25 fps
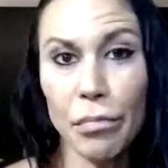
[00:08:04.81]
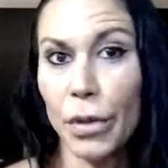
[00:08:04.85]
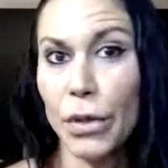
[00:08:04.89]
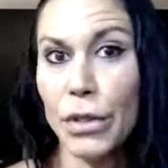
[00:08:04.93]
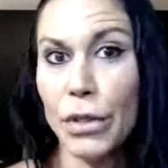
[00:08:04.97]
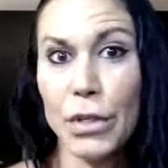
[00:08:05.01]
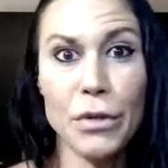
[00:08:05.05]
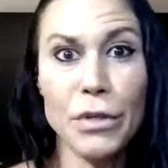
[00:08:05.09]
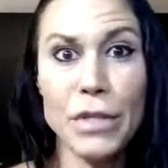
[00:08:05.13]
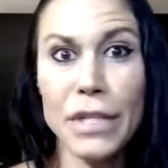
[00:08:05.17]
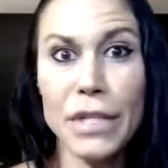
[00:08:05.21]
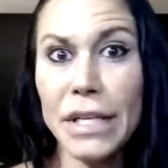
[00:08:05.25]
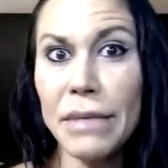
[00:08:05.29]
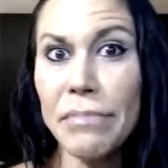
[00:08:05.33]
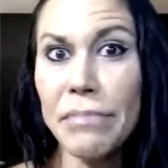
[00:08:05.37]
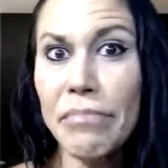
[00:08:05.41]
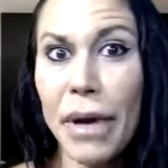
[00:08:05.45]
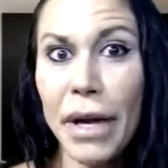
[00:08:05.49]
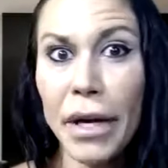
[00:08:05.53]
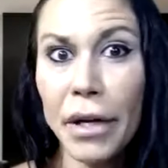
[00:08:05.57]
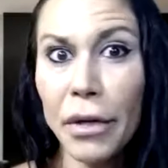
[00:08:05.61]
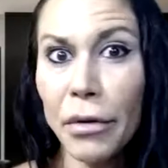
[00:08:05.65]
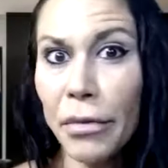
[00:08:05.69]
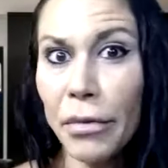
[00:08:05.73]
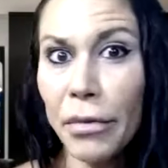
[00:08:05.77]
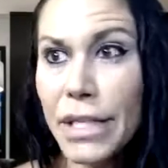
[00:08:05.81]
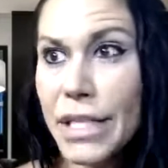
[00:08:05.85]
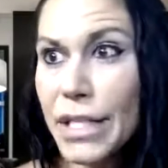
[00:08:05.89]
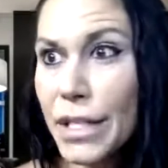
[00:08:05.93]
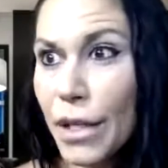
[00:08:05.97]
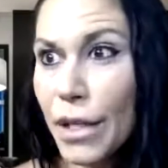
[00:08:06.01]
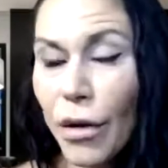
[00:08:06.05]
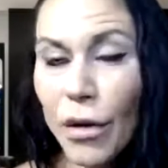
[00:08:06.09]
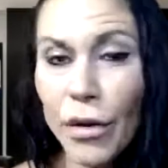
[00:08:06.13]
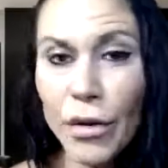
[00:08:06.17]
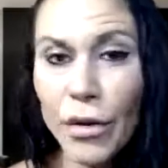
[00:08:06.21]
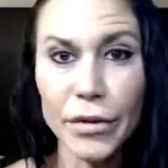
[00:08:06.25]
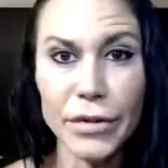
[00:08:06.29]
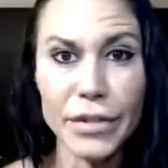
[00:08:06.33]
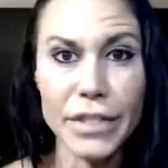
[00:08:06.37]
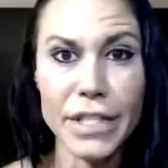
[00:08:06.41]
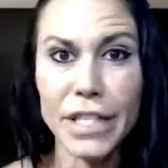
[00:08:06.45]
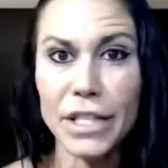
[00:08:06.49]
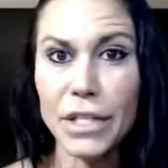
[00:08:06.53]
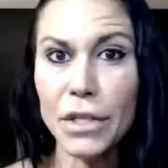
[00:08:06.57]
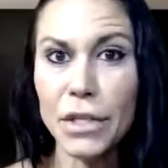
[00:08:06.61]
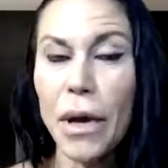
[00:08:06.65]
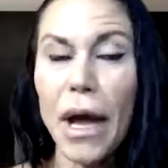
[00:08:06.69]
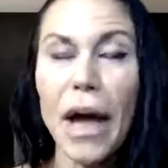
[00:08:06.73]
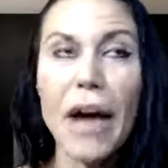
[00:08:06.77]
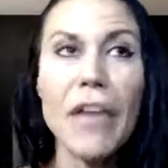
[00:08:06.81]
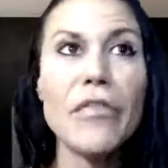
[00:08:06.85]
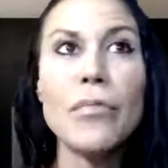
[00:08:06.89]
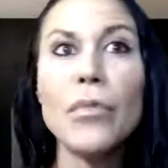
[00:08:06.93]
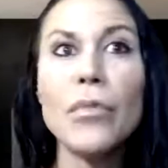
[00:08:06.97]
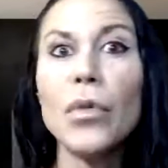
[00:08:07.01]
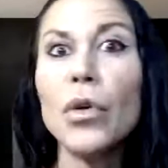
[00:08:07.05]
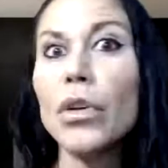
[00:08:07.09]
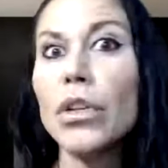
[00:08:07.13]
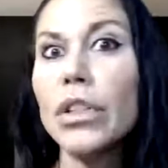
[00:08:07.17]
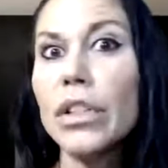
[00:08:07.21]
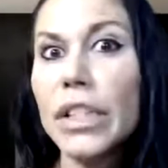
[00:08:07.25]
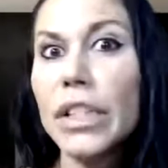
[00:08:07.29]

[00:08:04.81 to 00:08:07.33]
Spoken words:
producing better results and you have more